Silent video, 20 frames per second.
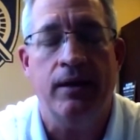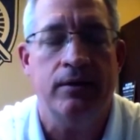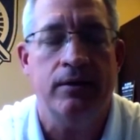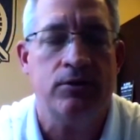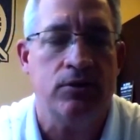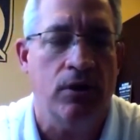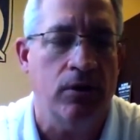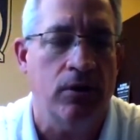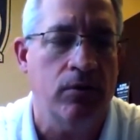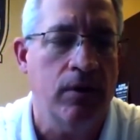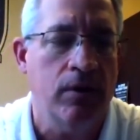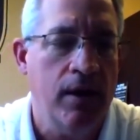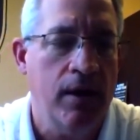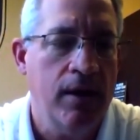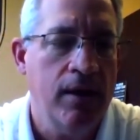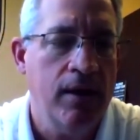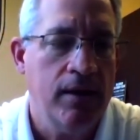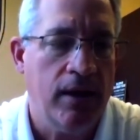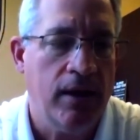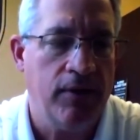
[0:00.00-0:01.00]
And so
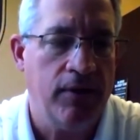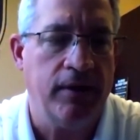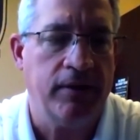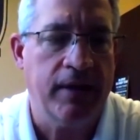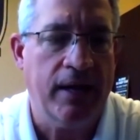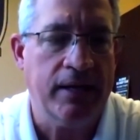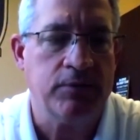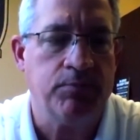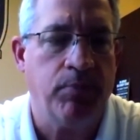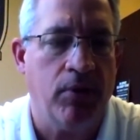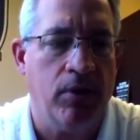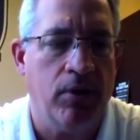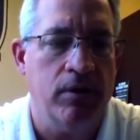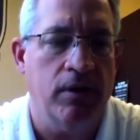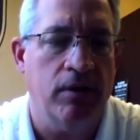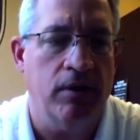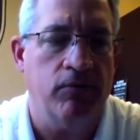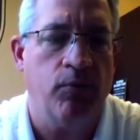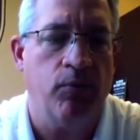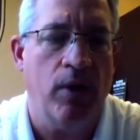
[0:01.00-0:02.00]
I think that's part
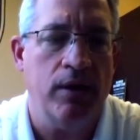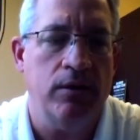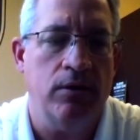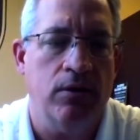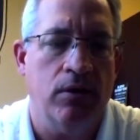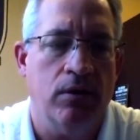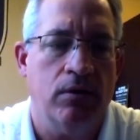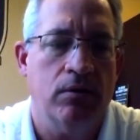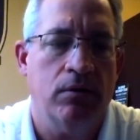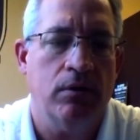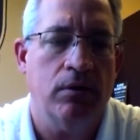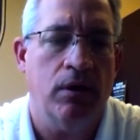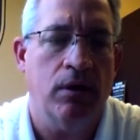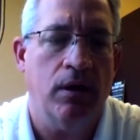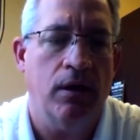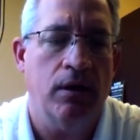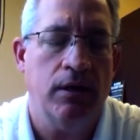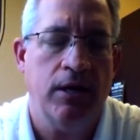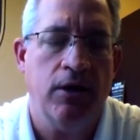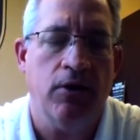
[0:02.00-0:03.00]
of what you're
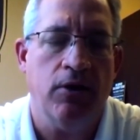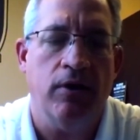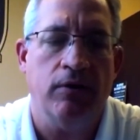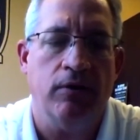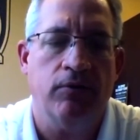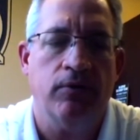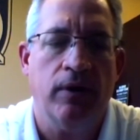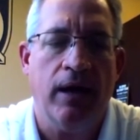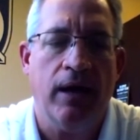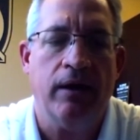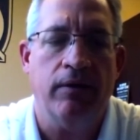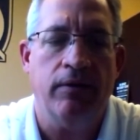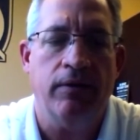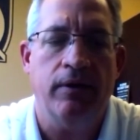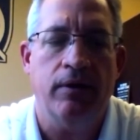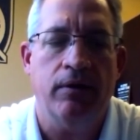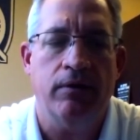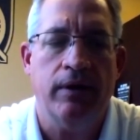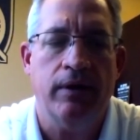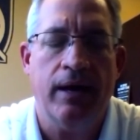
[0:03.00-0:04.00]
uh, hearing out of
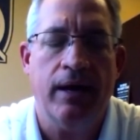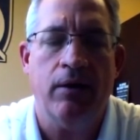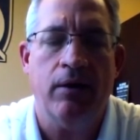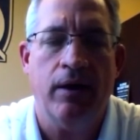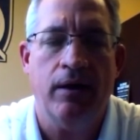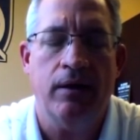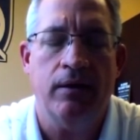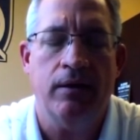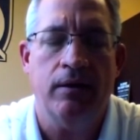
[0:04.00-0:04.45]
there now uh,